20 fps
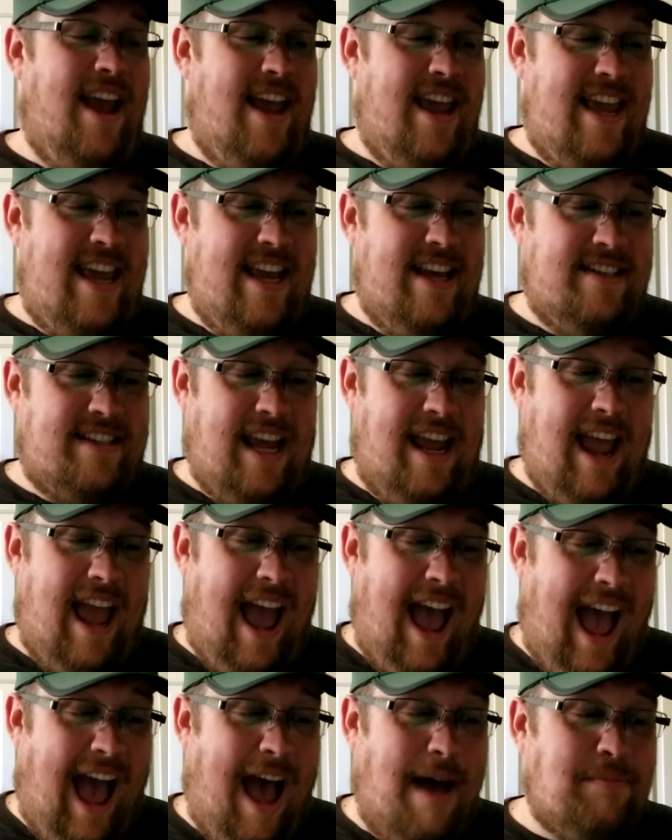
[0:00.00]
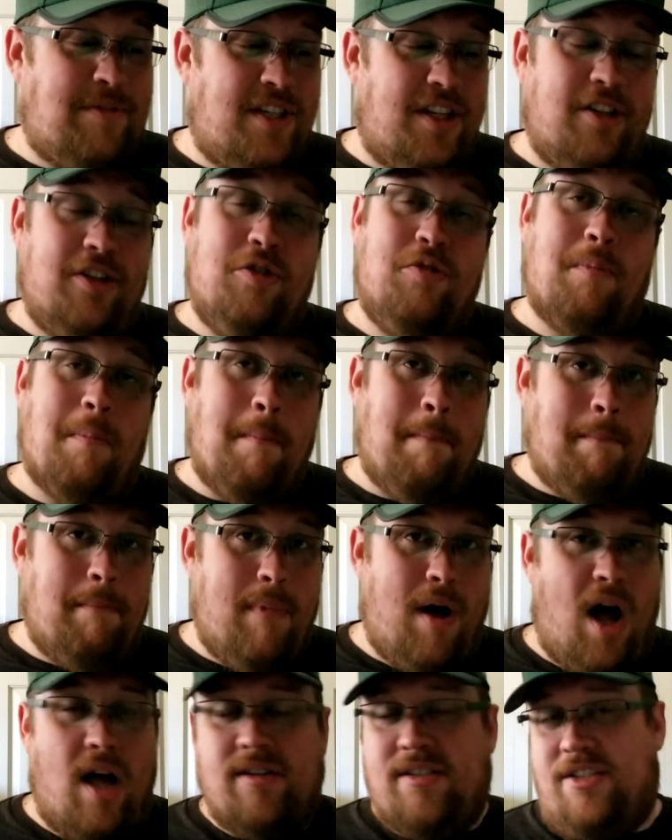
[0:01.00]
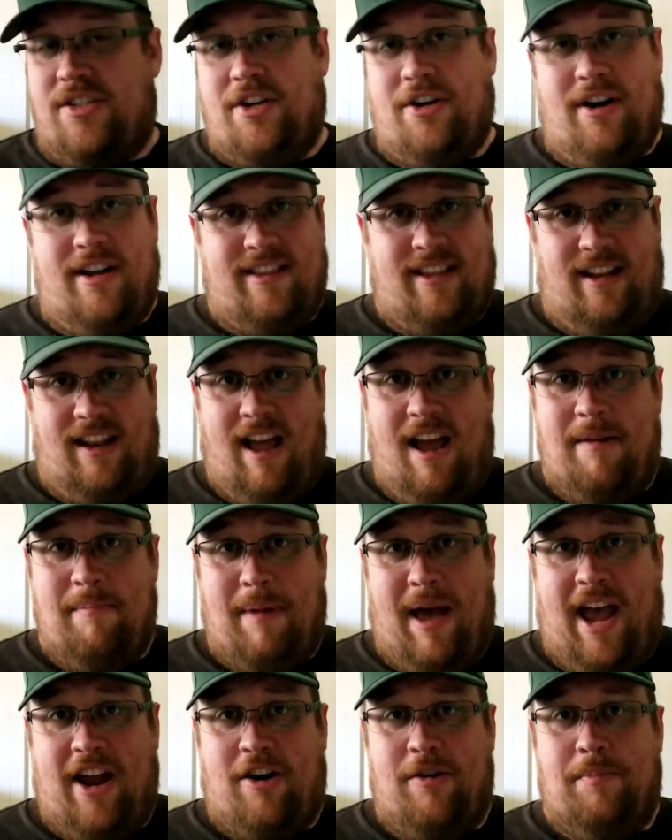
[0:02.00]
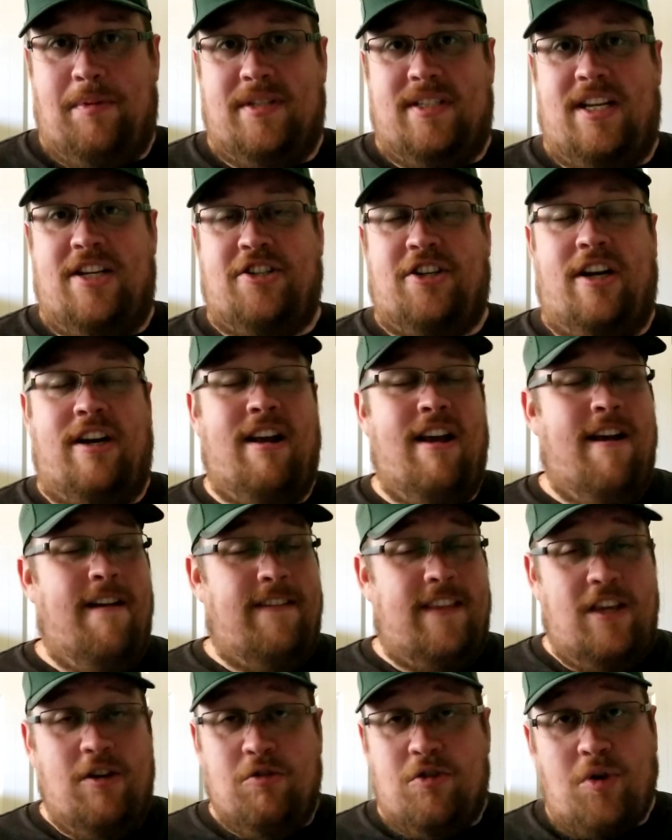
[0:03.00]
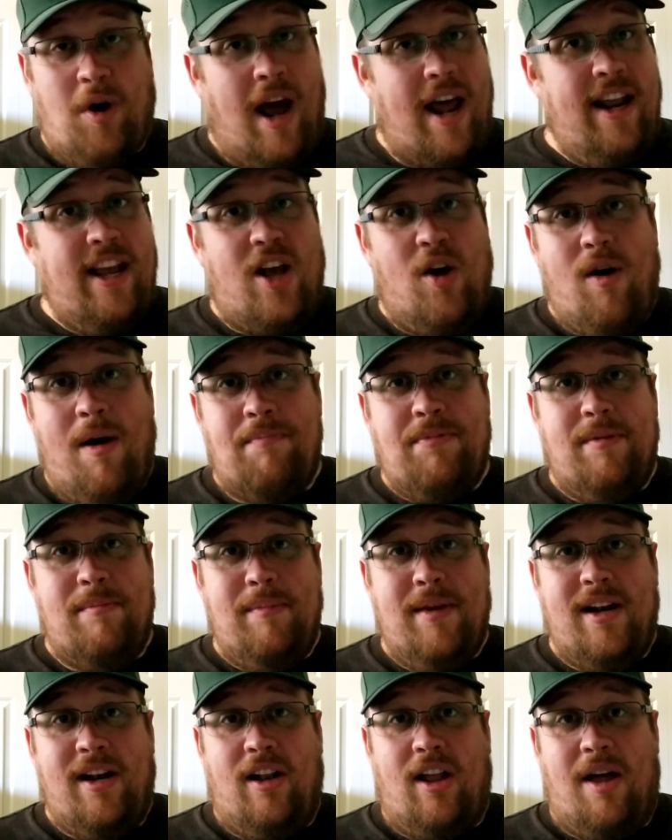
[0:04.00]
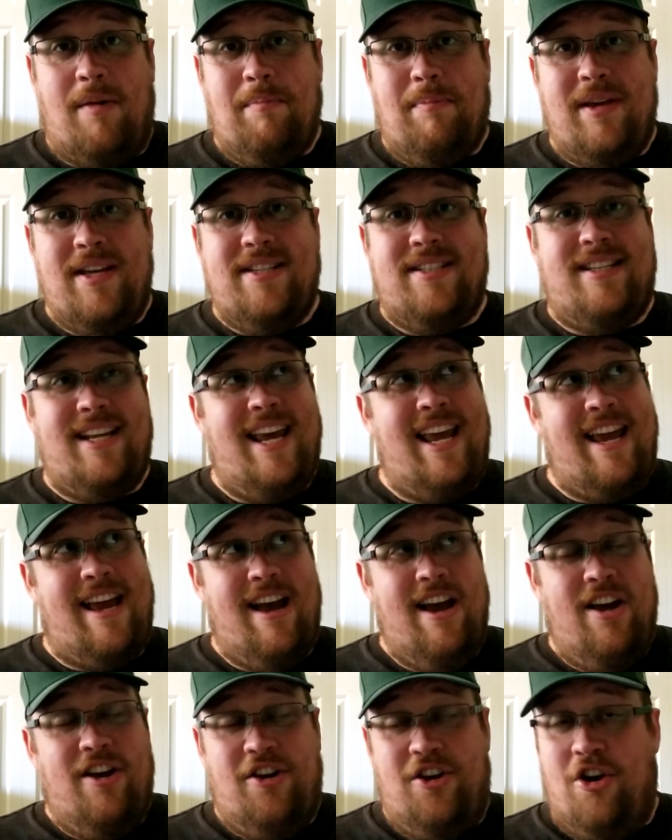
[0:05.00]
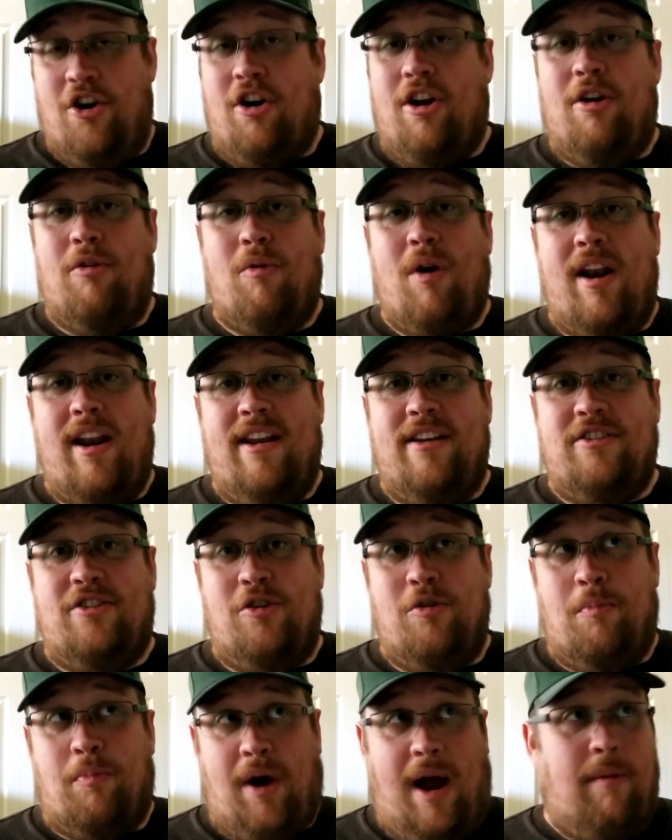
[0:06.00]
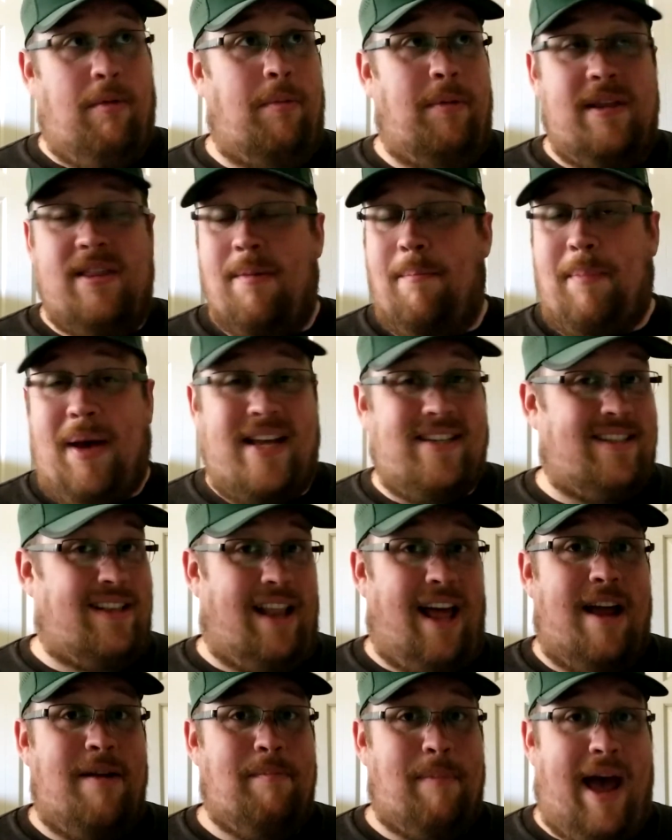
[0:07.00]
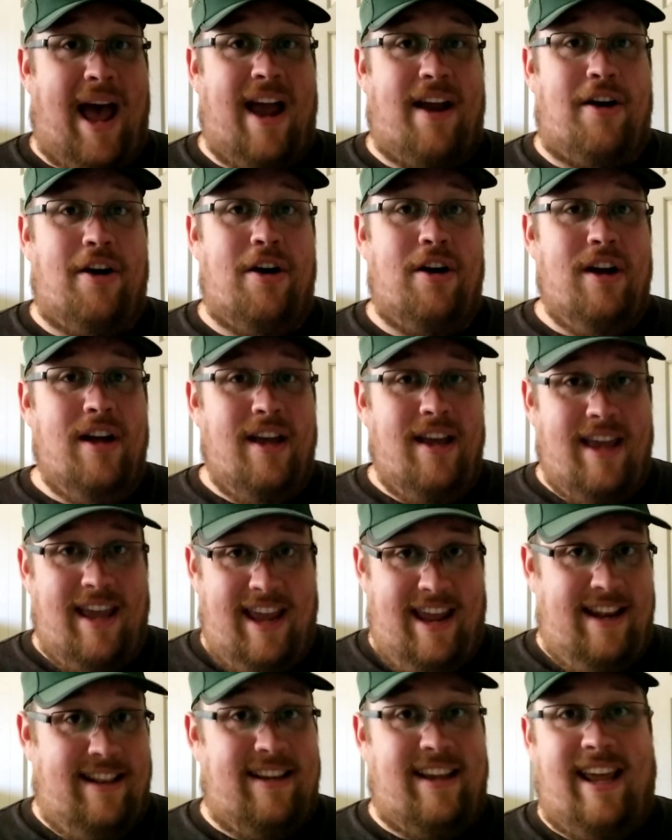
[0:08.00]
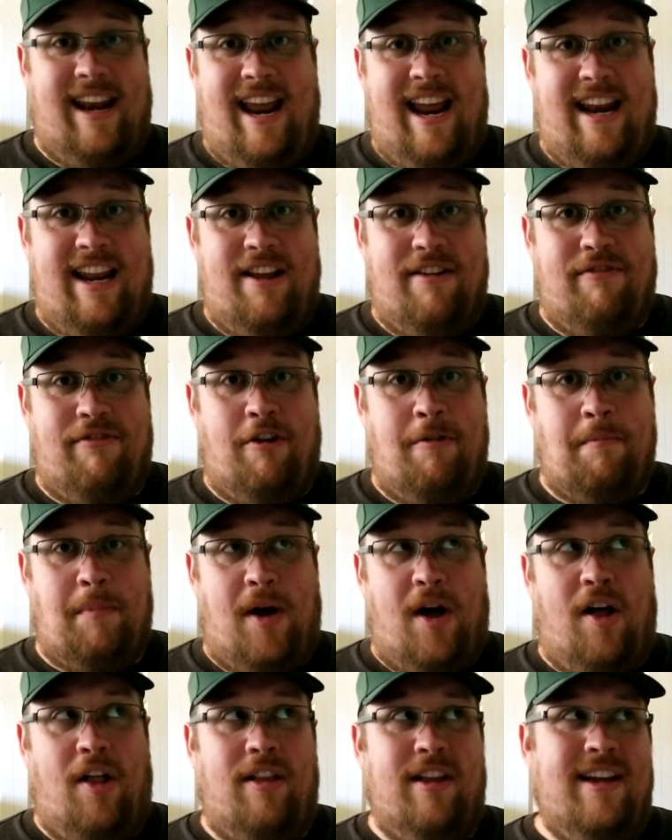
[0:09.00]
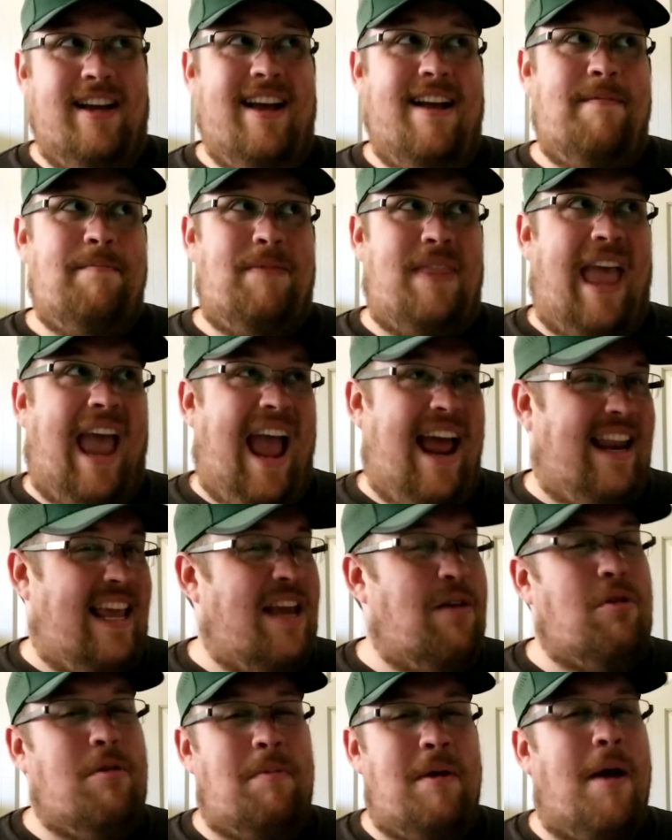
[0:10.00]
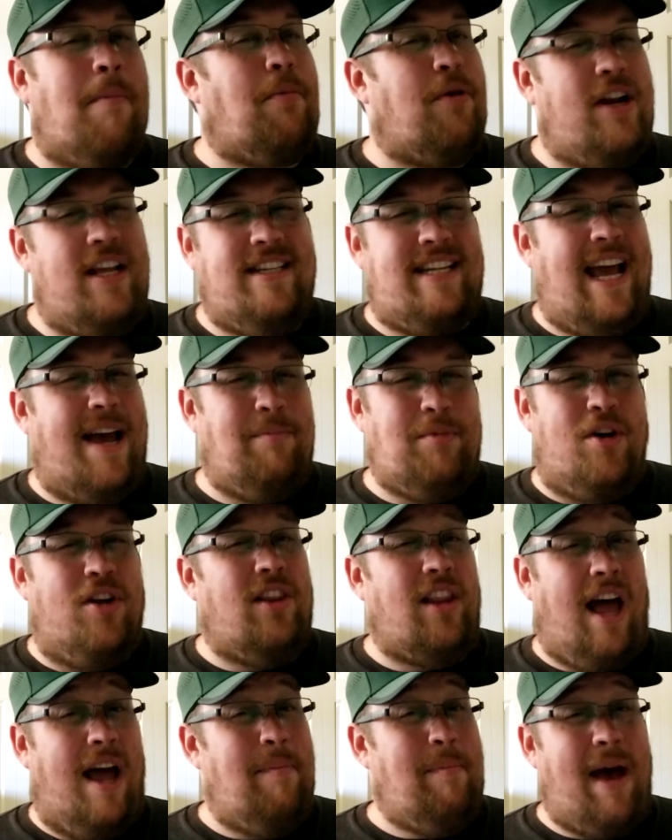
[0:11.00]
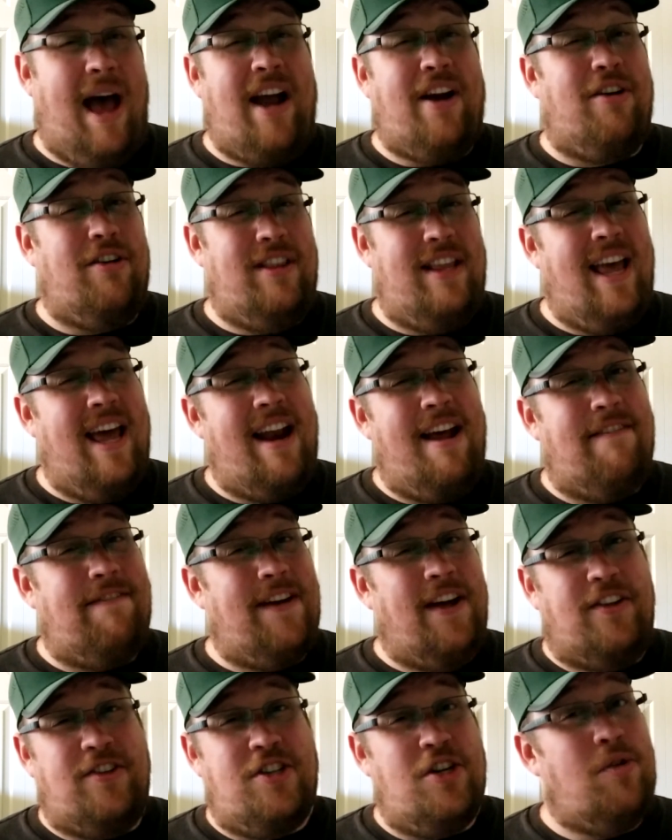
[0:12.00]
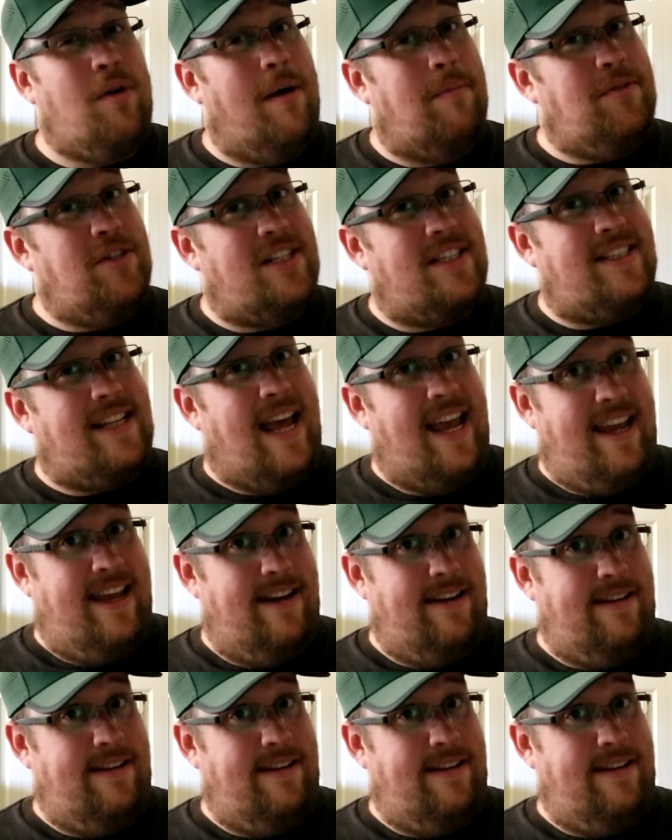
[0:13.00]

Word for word: He is an absolute monster at the linebacker position. You try to go up the middle on B C, you're going to run into probably the best linebacker in Canadian football, and he would be a pretty damn good linebacker in the N F L too, I'm just saying.